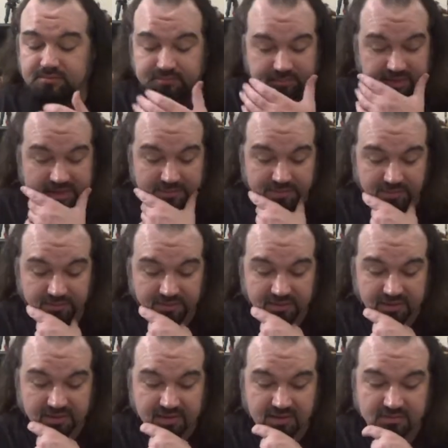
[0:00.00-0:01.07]
Kind of pulls
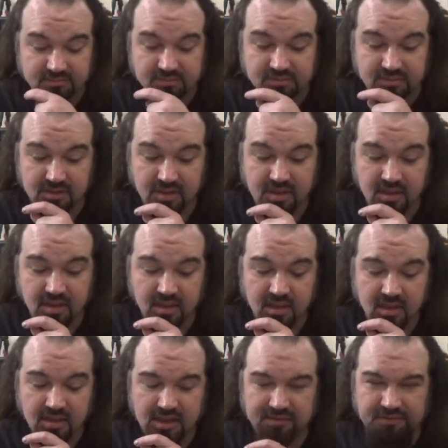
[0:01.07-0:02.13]

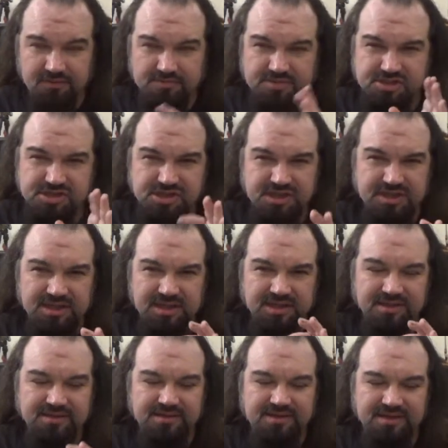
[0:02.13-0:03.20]
gives him
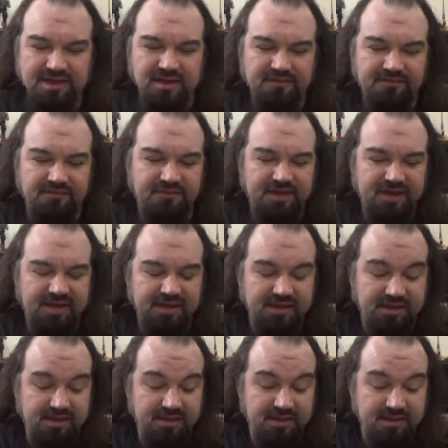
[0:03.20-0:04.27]
just enough of
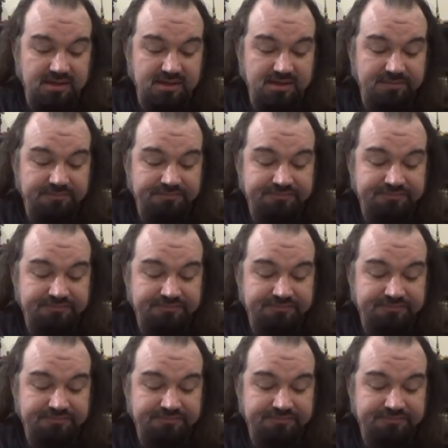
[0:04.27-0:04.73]
a